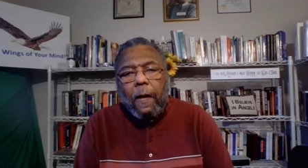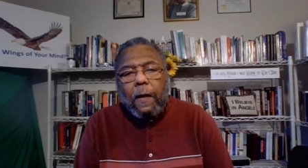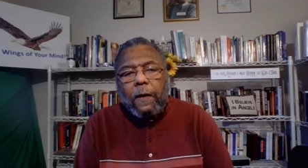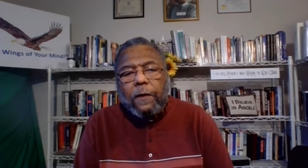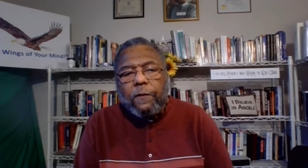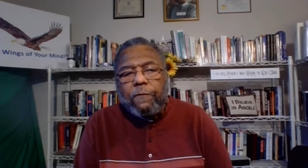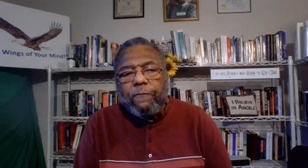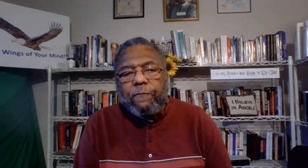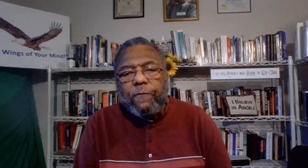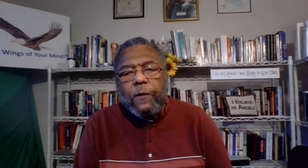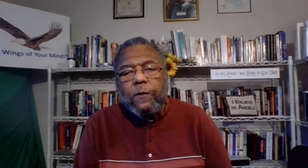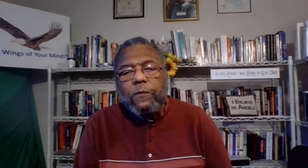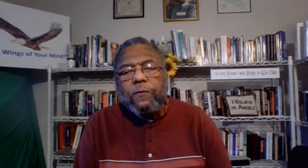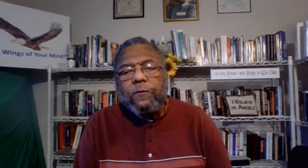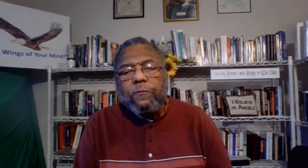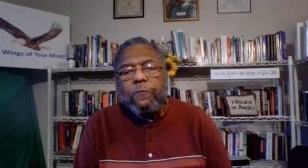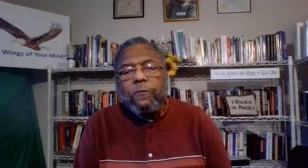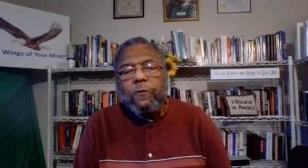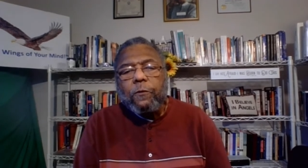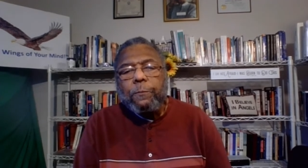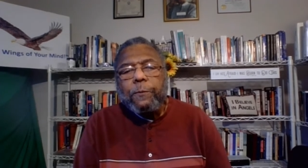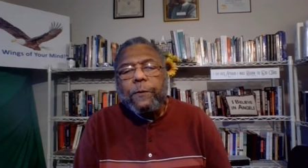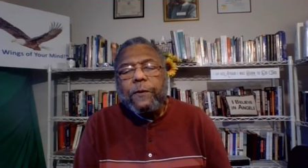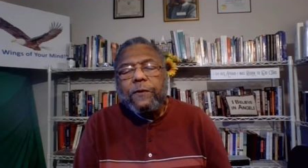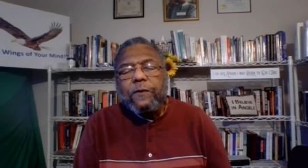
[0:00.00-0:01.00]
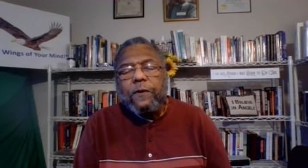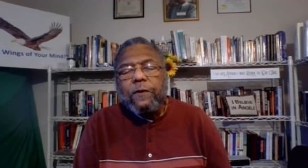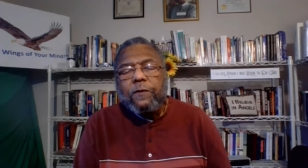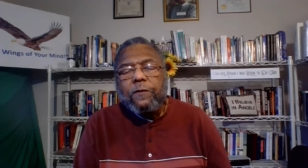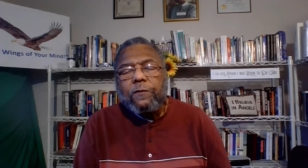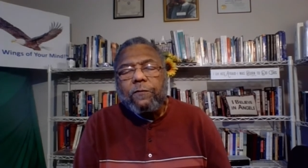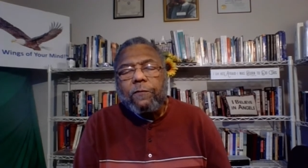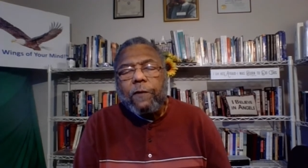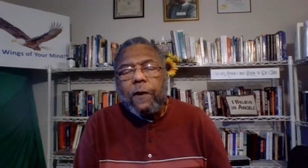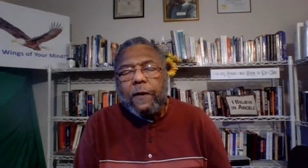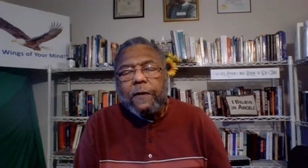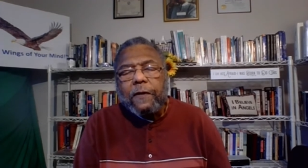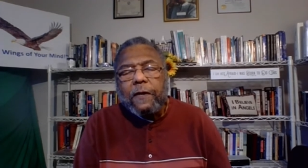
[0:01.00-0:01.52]
The first group was
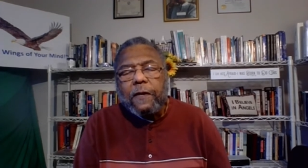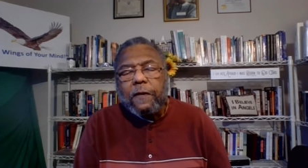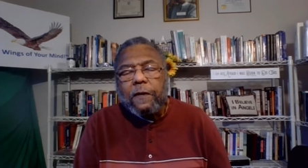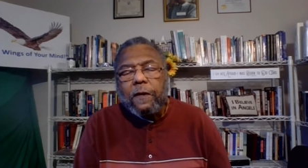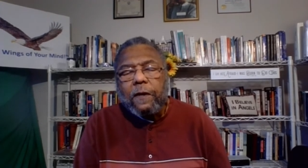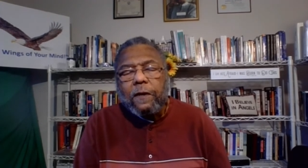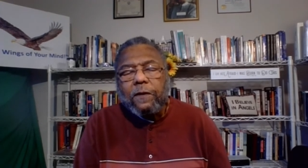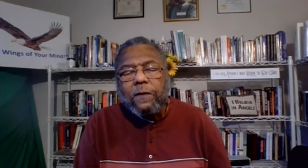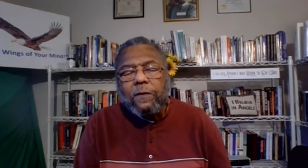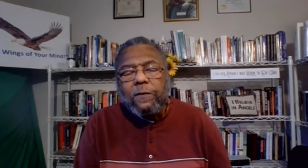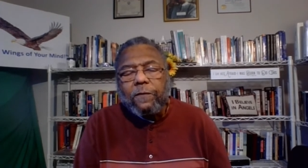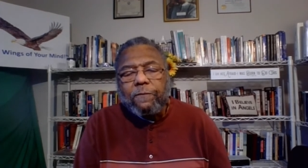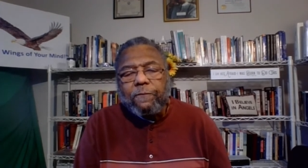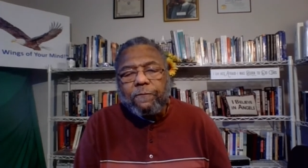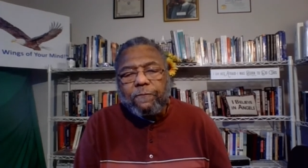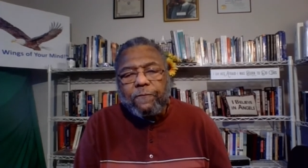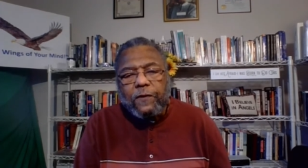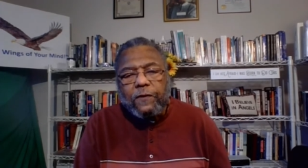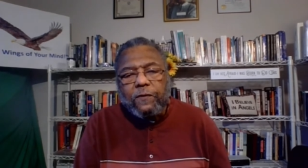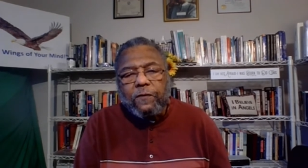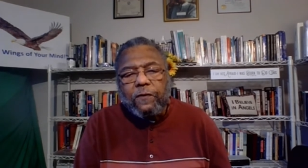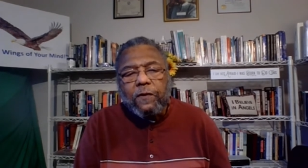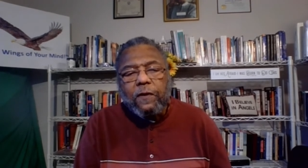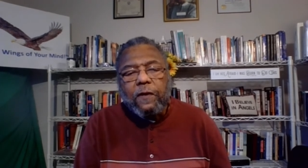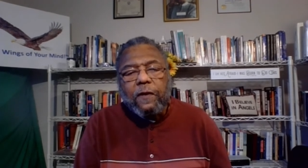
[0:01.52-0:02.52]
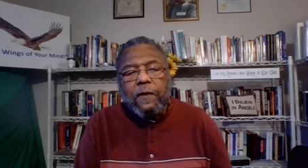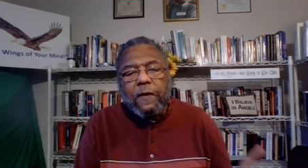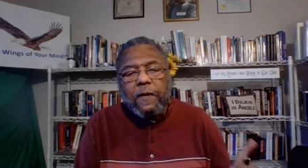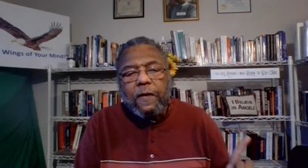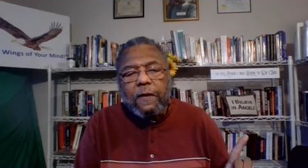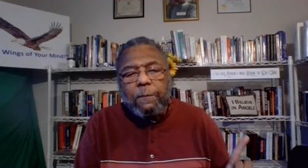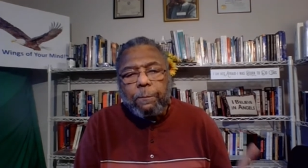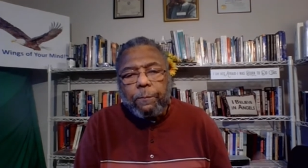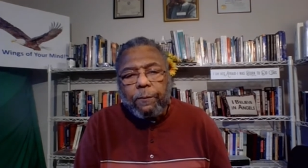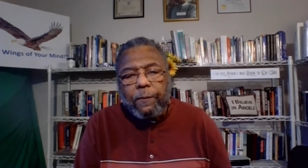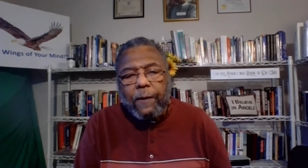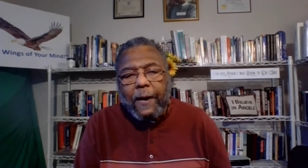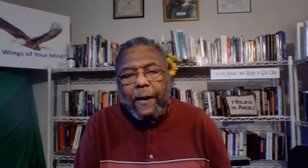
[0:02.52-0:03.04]
instructed to physically
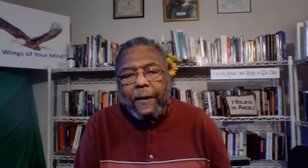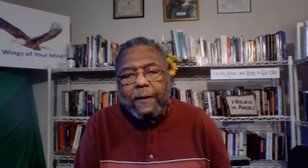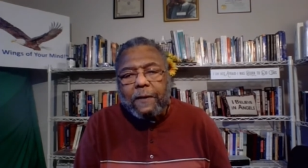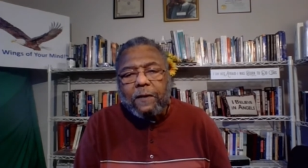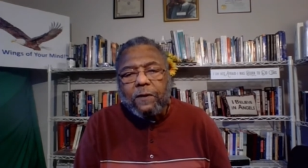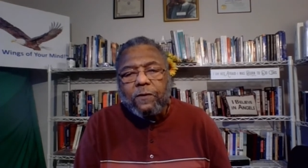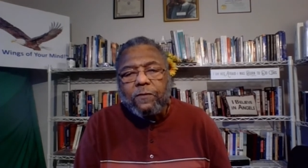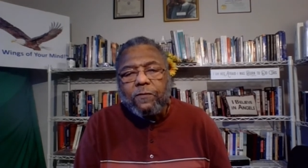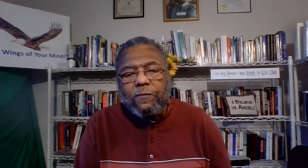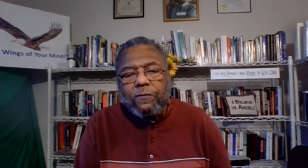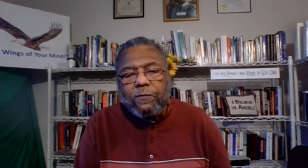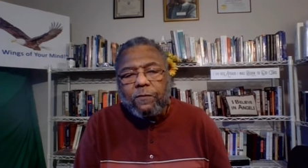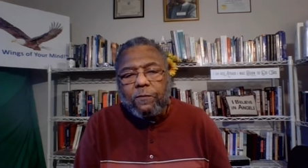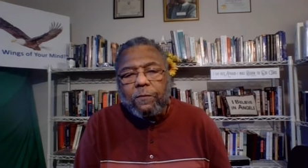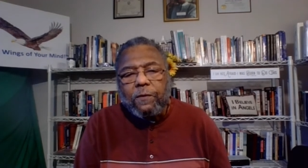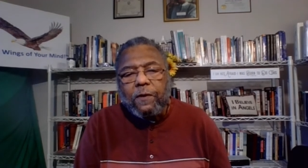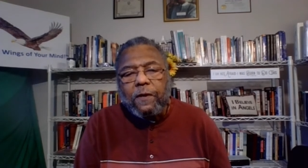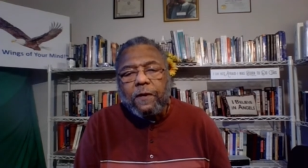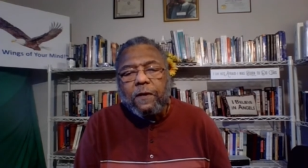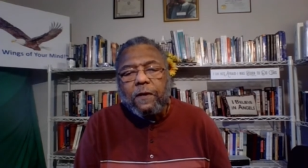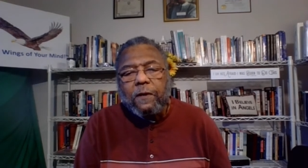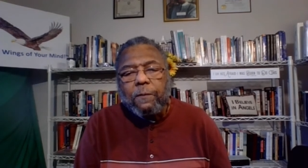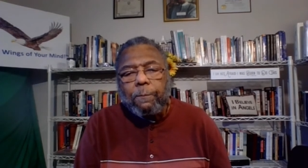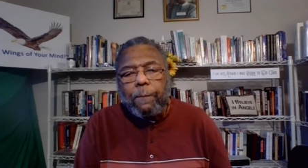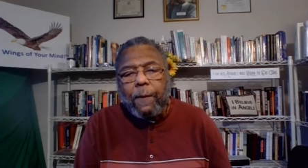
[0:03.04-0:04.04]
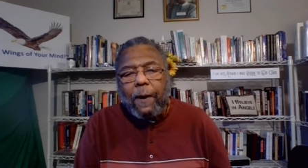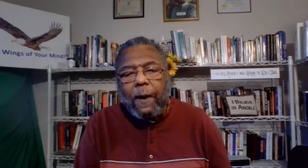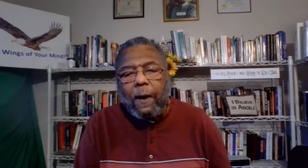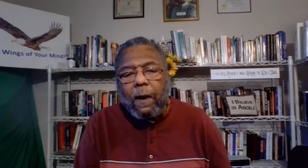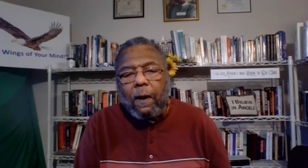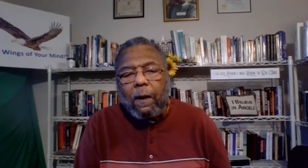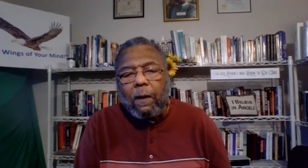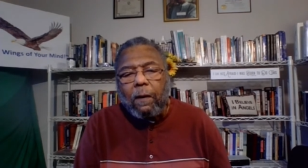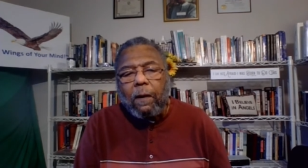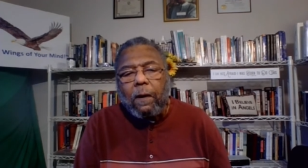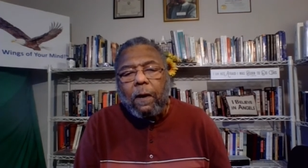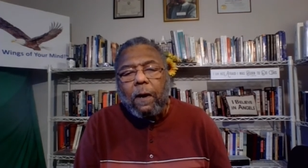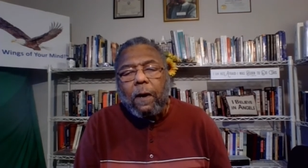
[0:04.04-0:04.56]
practice shooting the
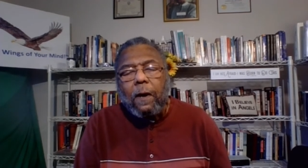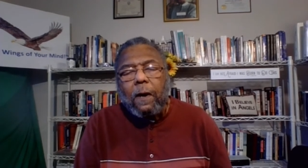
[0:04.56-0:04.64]
ball